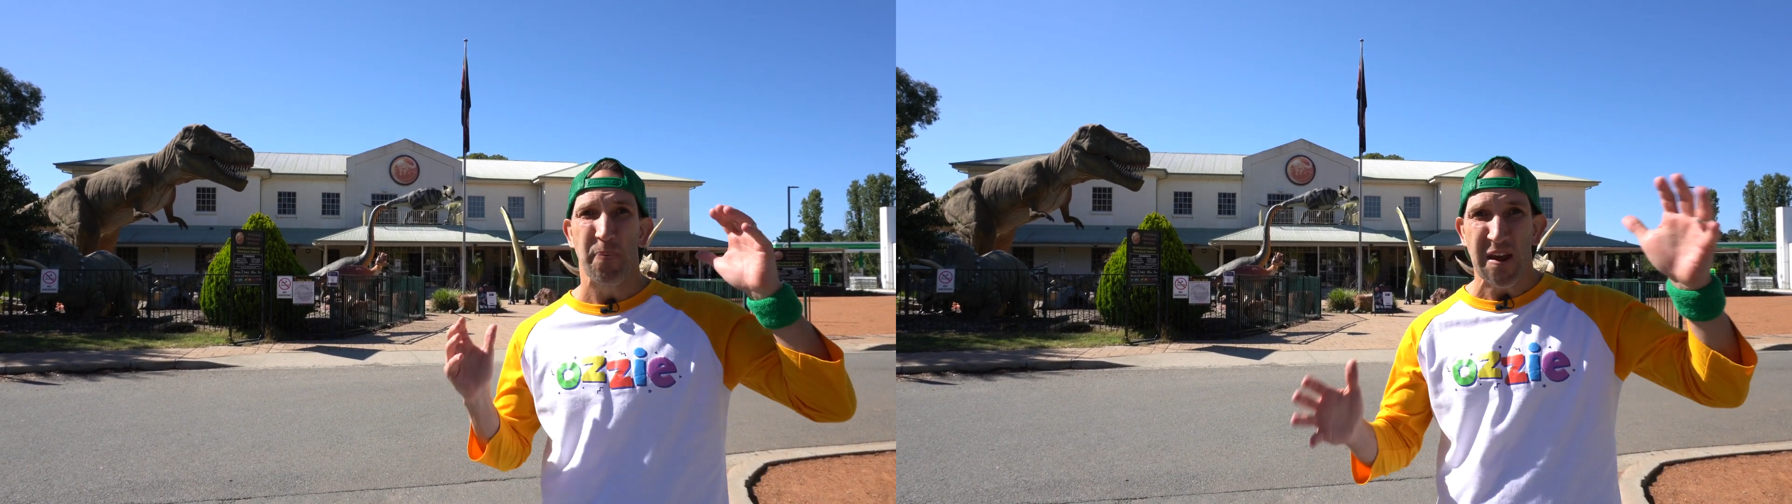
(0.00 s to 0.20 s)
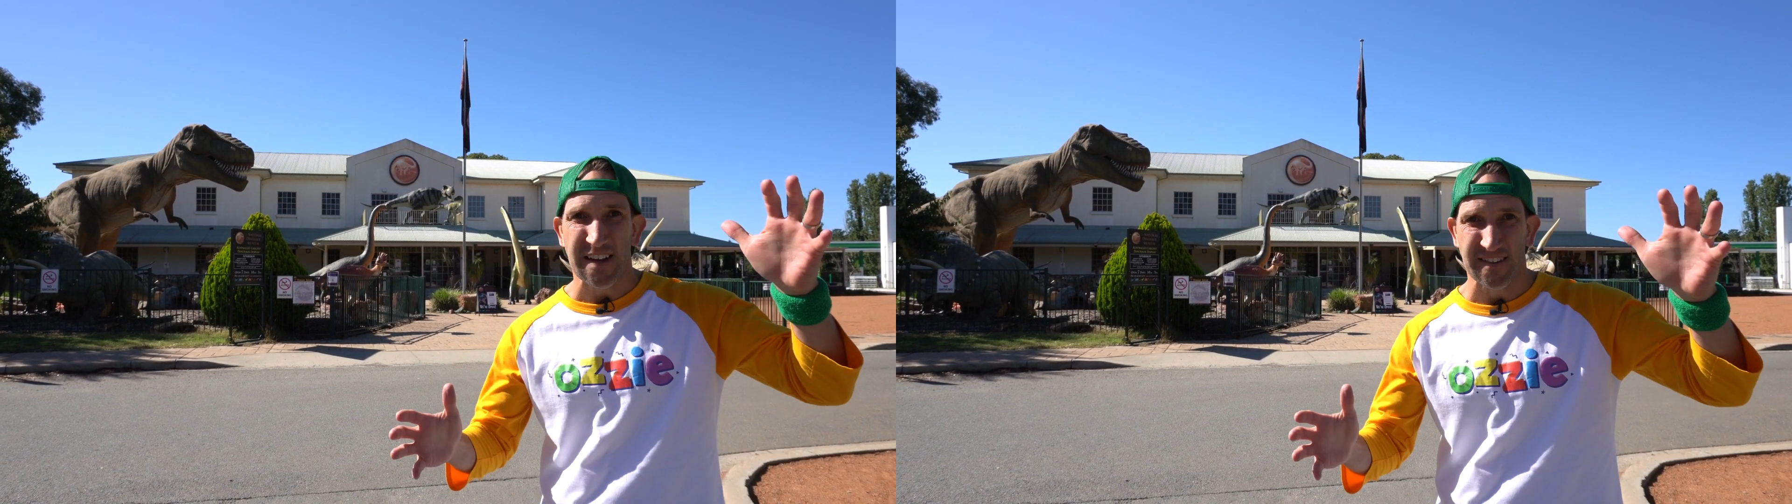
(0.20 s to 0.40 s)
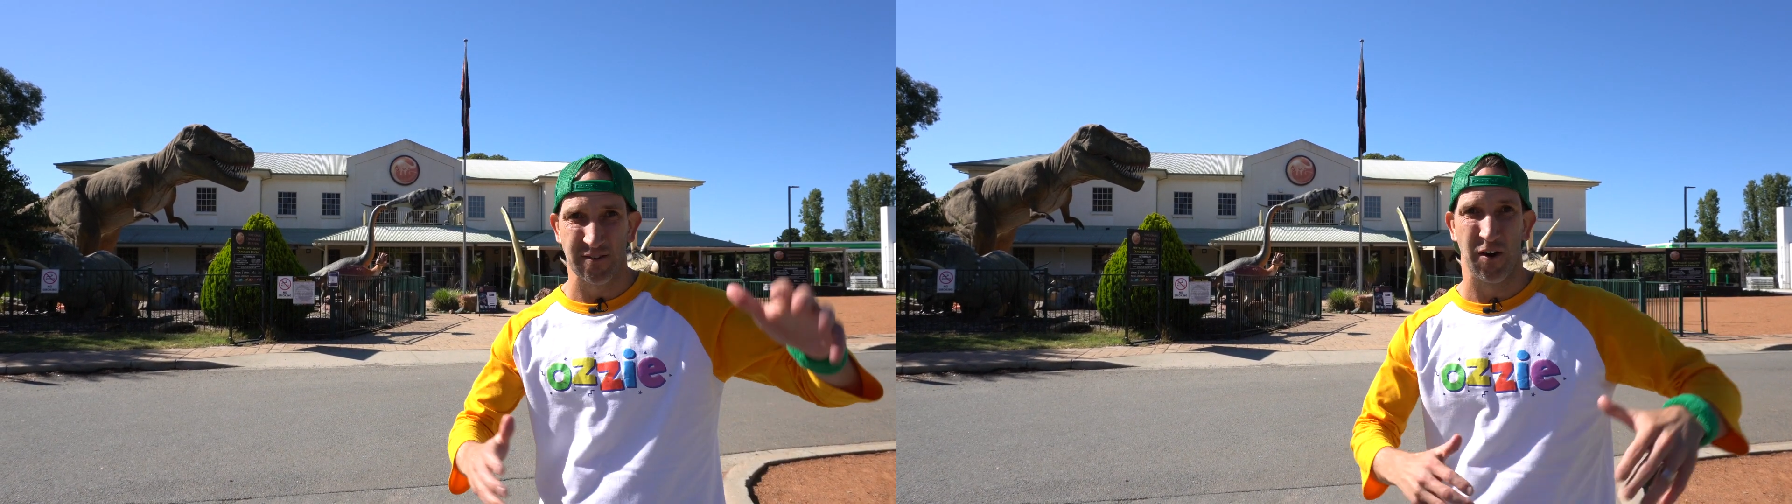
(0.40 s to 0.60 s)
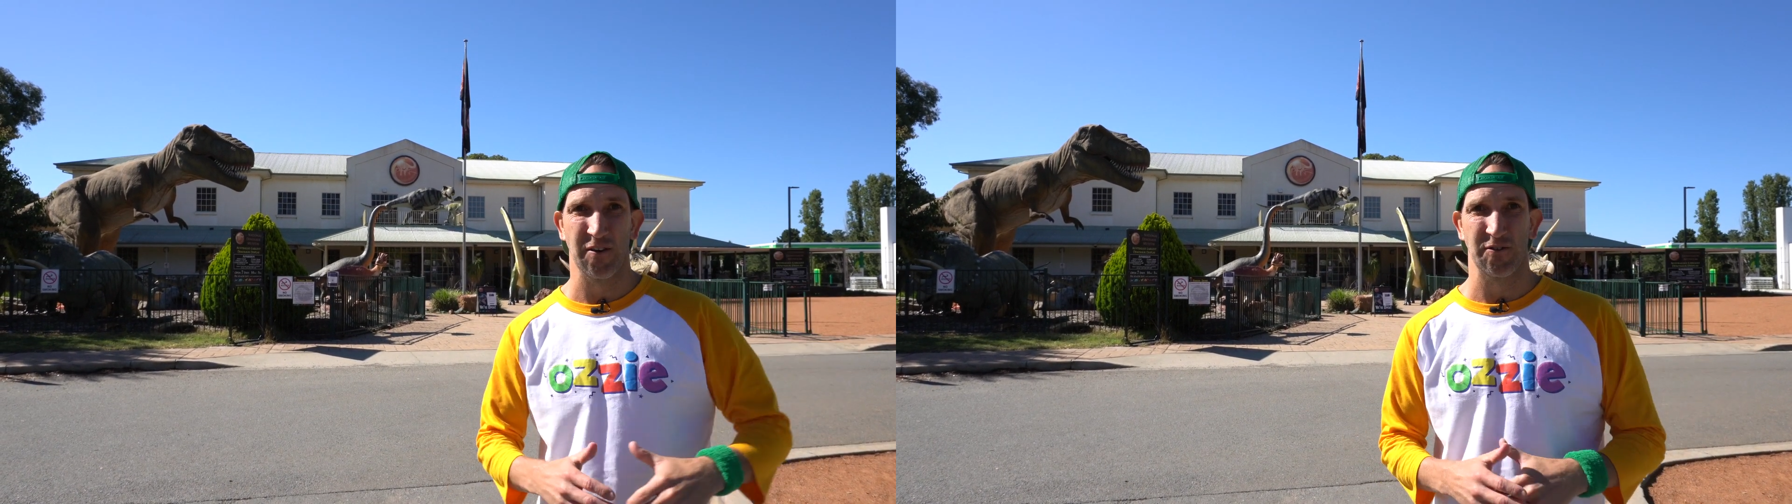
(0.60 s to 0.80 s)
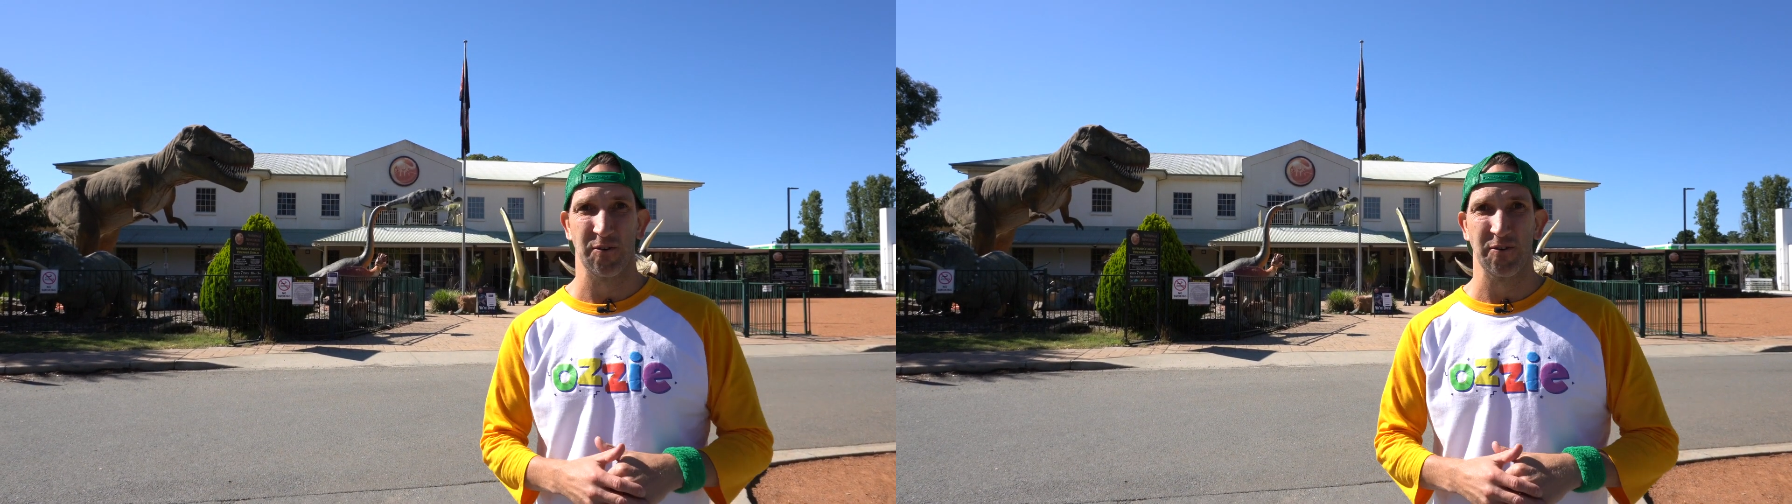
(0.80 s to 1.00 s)
biggest
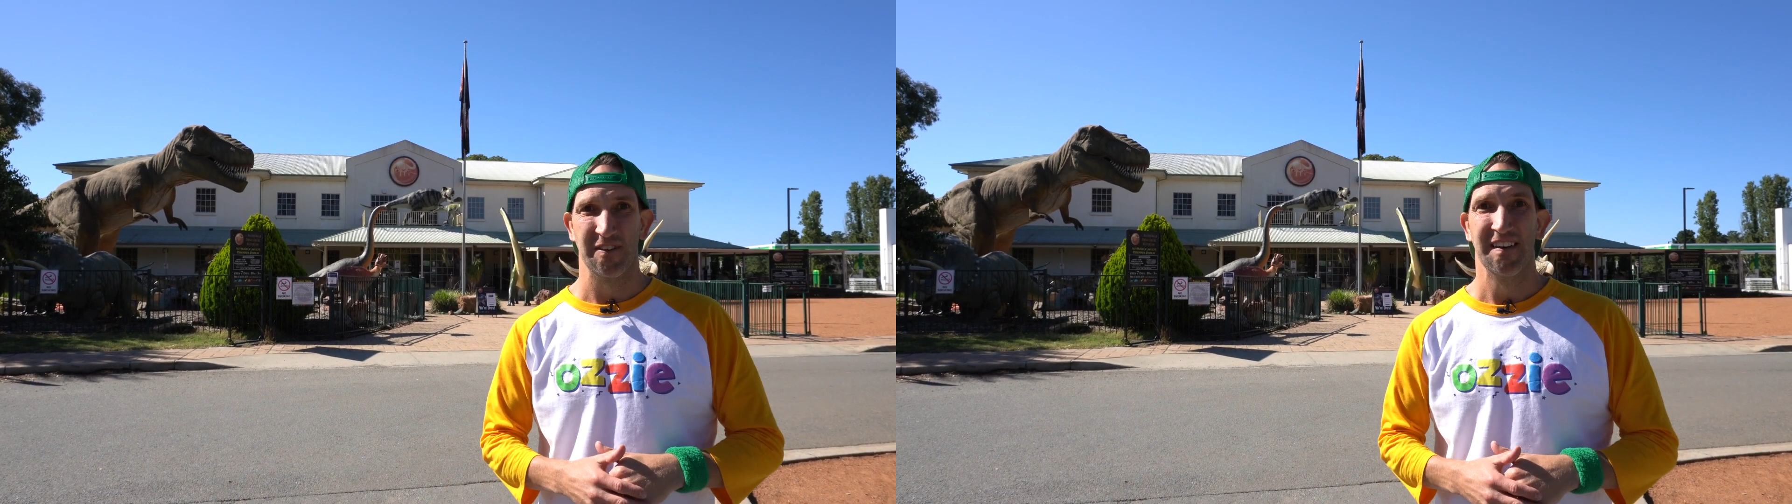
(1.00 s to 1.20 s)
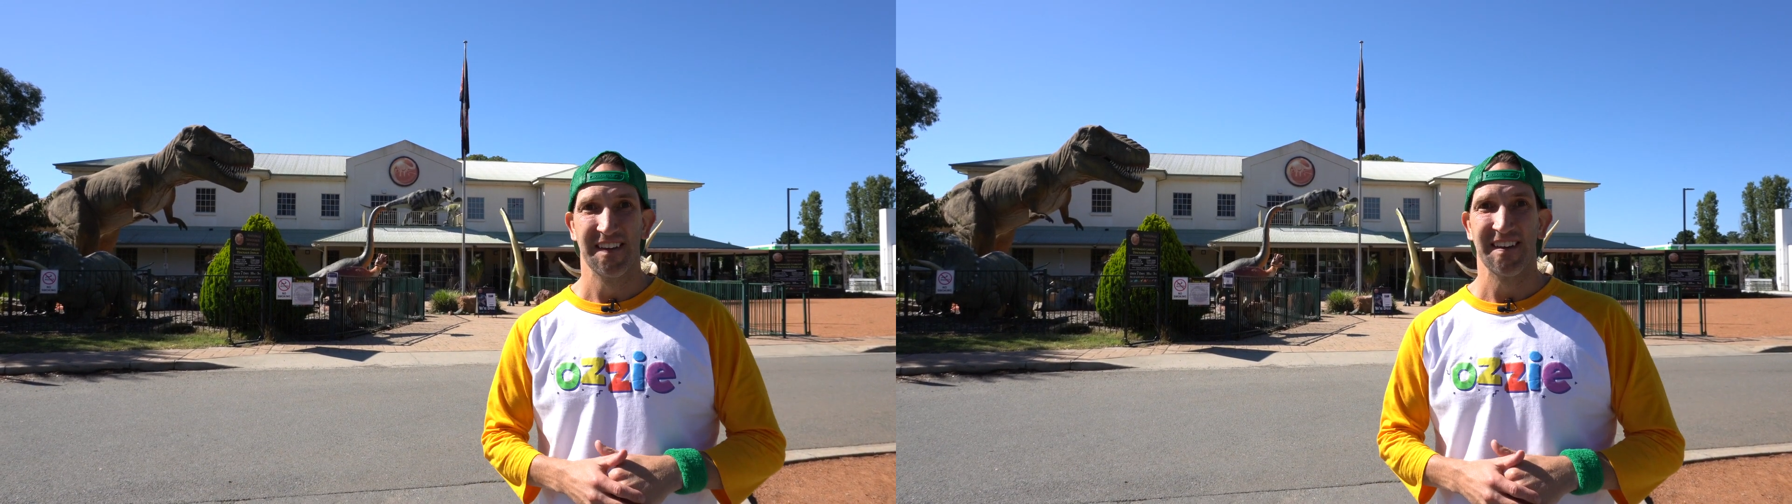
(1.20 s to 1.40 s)
dinosaurs?